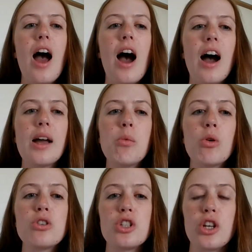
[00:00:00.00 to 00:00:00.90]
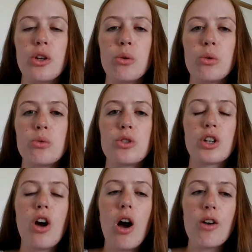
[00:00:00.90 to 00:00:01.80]
"I want you to
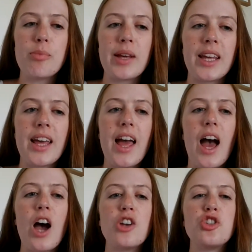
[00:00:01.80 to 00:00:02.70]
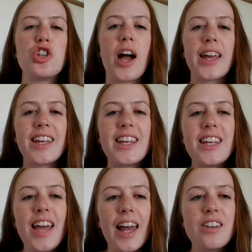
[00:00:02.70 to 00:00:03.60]
carve me a
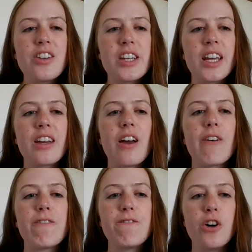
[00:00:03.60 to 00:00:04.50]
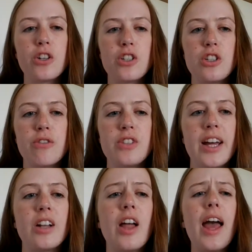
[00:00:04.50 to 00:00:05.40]
gigantic foot,
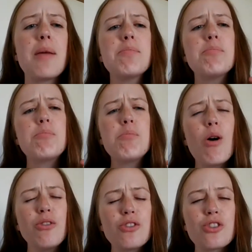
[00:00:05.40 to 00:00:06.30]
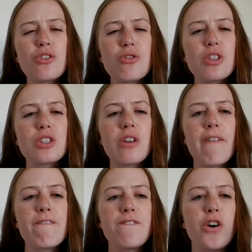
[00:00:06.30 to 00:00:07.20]
Dovetail, a monstrous
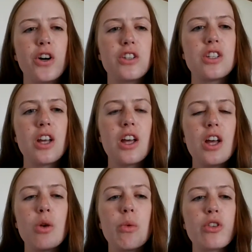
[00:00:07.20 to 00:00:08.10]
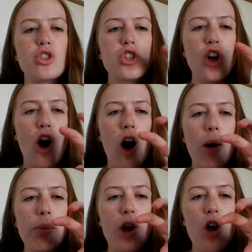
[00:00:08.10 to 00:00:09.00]
foot with
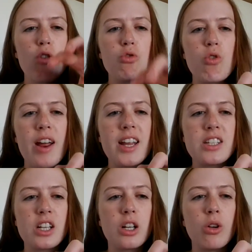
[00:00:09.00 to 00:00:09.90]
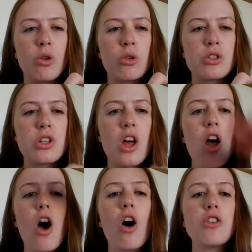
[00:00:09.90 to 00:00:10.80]
sharp razor claws.
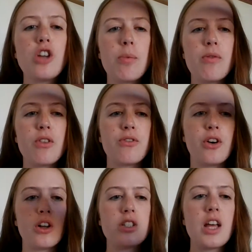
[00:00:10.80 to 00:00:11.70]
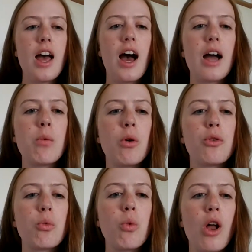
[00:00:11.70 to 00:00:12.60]
On top of the foot, I
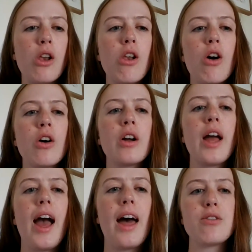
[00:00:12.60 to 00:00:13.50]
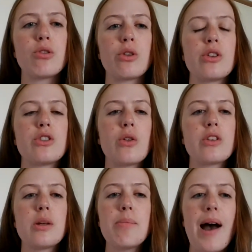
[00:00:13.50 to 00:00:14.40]
want a long handle so
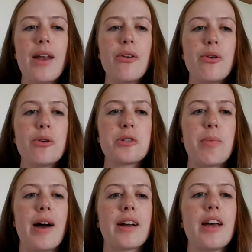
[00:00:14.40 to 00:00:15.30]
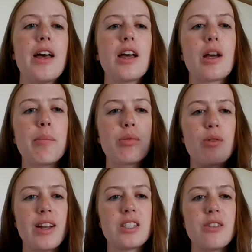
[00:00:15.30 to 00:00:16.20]
that a man on horseback can
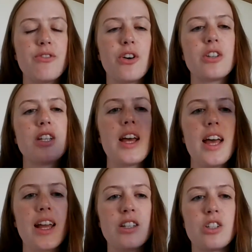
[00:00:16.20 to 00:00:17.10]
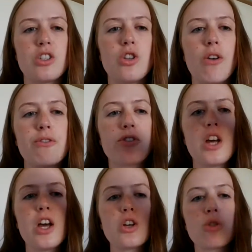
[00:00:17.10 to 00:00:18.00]
press the foot into soft
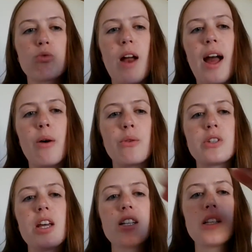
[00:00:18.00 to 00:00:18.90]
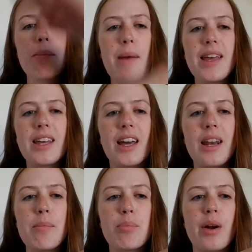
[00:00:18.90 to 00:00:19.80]
ground to make an
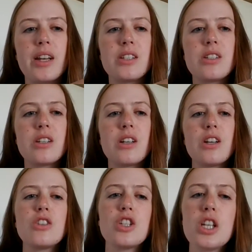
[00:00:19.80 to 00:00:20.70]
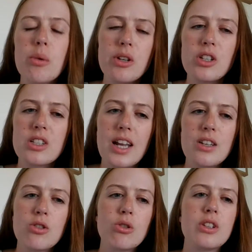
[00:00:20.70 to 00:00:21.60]
imprint. Do you
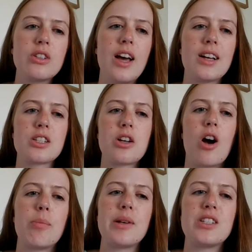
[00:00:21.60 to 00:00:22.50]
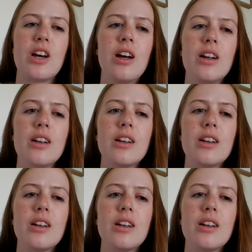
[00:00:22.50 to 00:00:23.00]
understand your task, carpenter?"